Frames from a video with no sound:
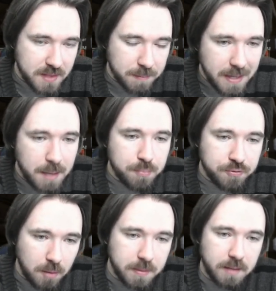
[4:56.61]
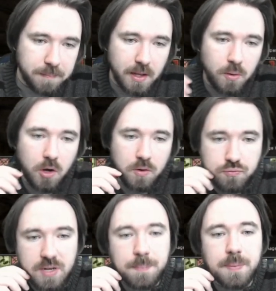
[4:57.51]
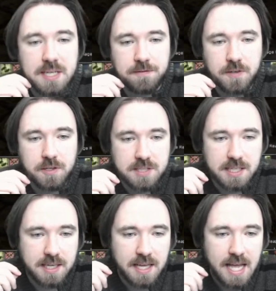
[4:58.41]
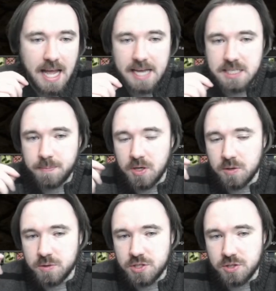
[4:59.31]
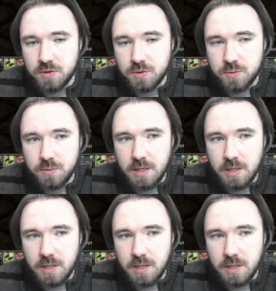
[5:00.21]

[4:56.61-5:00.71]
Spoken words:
The main problem on Reaper difficulty, as opposed to